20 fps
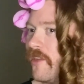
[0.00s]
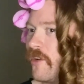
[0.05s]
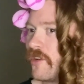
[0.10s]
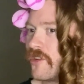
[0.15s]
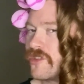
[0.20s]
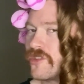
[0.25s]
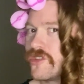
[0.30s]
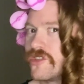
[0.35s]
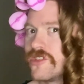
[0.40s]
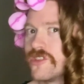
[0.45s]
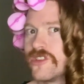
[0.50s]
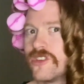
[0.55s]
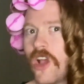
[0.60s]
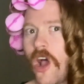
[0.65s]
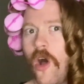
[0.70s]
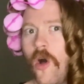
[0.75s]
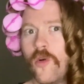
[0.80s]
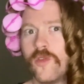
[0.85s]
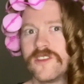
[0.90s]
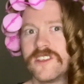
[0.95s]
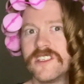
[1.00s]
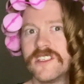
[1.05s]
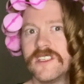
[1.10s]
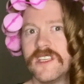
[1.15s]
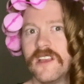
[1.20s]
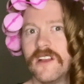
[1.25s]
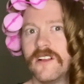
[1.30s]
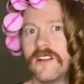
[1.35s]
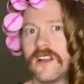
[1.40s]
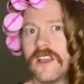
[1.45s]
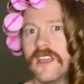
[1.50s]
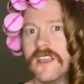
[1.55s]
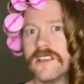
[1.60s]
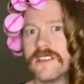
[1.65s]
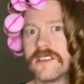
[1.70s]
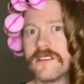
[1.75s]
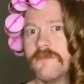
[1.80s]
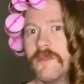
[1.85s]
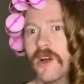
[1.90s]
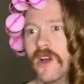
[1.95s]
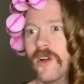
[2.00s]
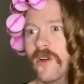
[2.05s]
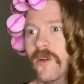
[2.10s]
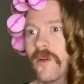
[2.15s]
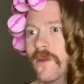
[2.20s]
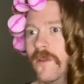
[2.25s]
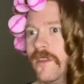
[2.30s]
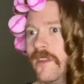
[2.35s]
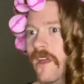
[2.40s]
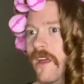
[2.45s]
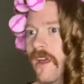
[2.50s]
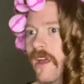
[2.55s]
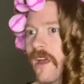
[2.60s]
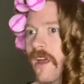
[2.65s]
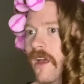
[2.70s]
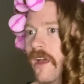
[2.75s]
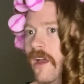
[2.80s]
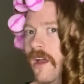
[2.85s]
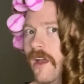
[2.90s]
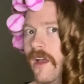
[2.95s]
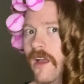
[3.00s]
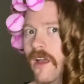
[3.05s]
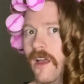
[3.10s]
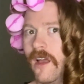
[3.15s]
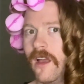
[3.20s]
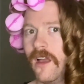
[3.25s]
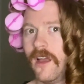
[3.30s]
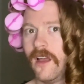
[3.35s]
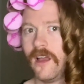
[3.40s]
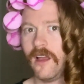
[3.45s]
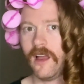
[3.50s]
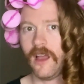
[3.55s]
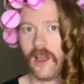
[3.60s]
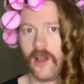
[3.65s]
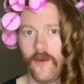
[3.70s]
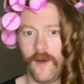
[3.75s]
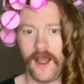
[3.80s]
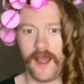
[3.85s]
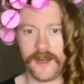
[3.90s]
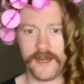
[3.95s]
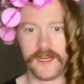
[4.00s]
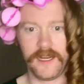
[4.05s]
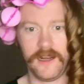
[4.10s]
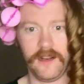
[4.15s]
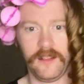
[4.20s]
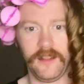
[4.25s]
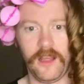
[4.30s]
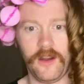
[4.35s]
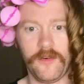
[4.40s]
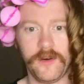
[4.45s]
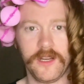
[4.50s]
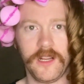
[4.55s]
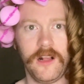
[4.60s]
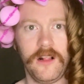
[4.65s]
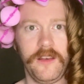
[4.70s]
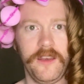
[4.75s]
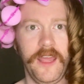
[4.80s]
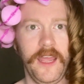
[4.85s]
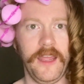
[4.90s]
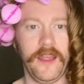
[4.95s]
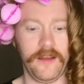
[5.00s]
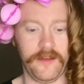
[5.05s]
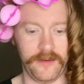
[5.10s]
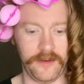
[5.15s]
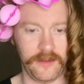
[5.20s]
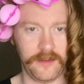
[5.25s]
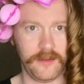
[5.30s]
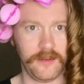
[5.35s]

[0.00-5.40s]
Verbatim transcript: they're so silky smooth. Oh, I need to lower y'all down.